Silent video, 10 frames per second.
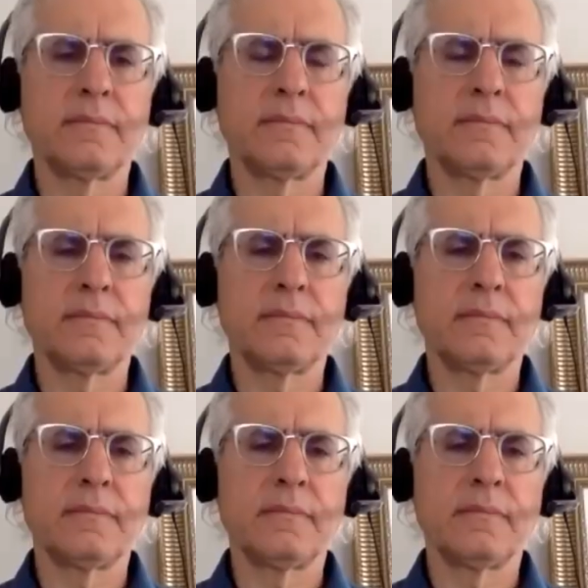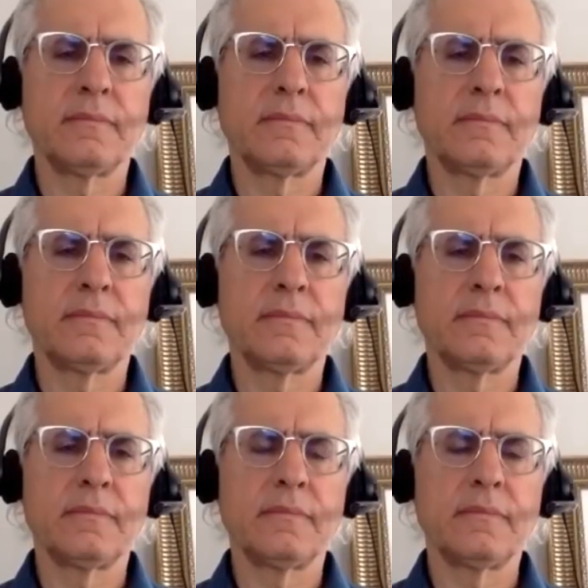
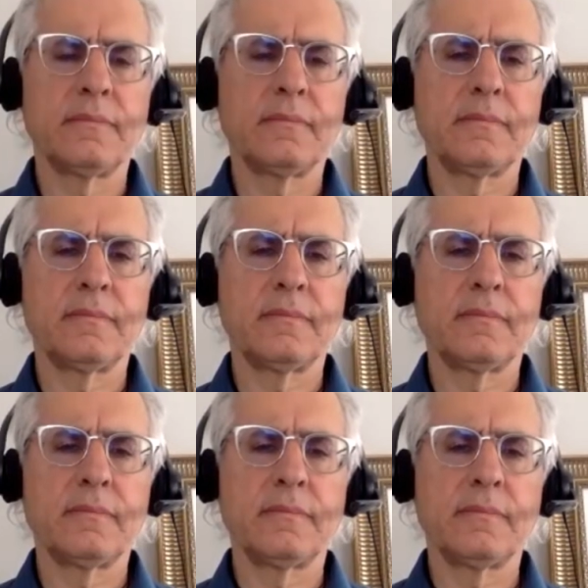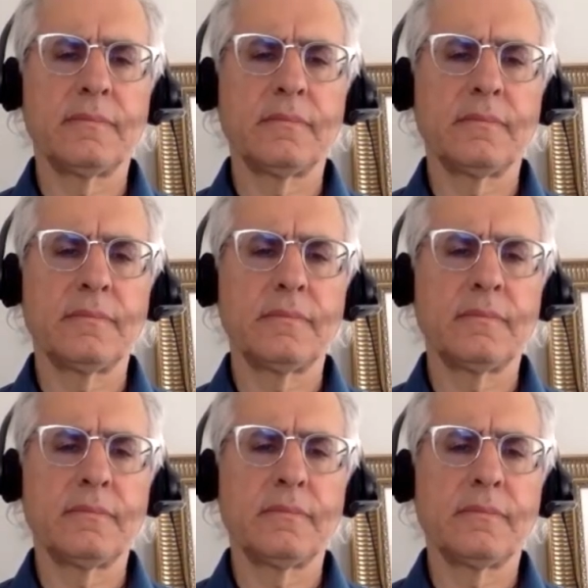
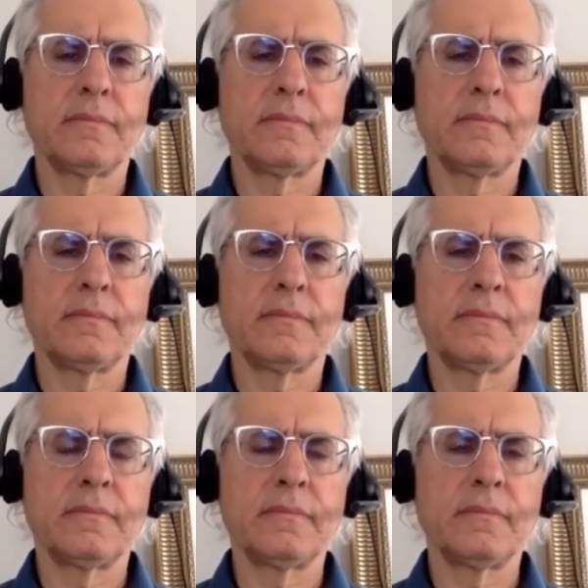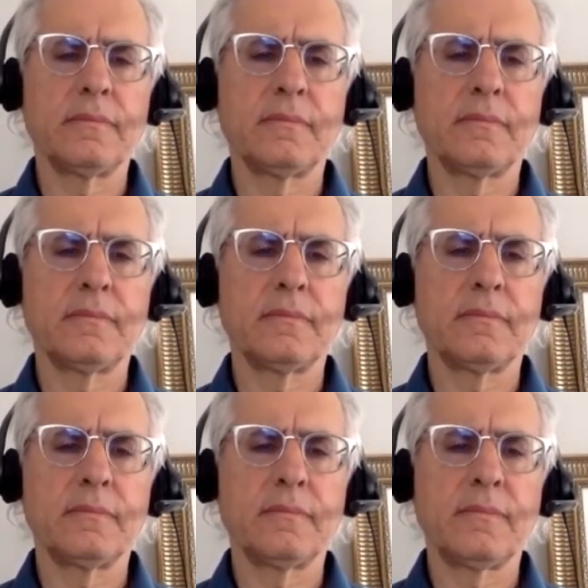
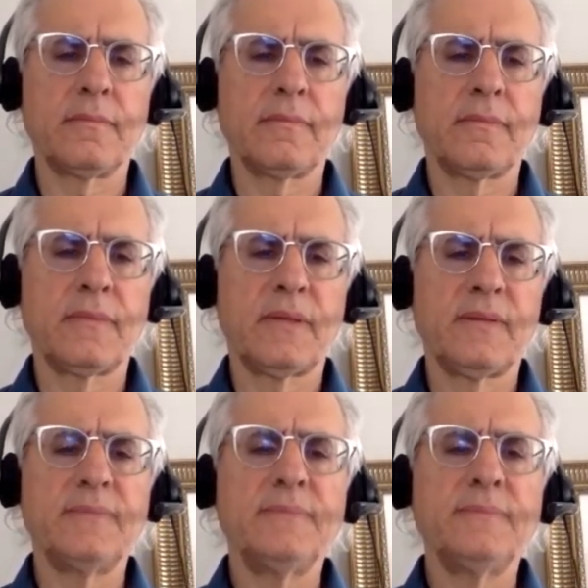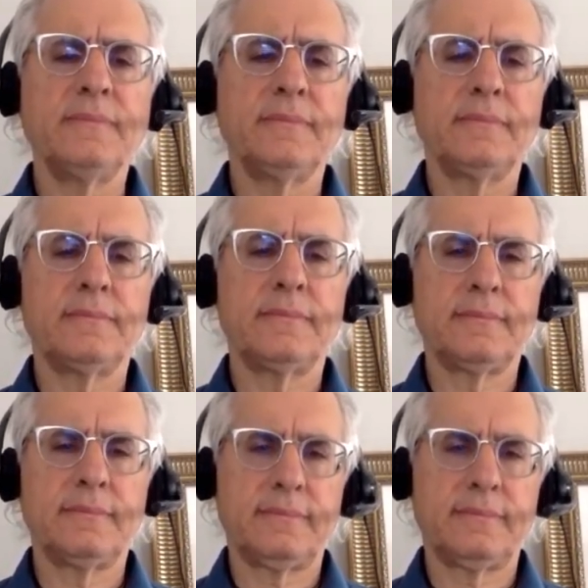No words are spoken by the person on screen.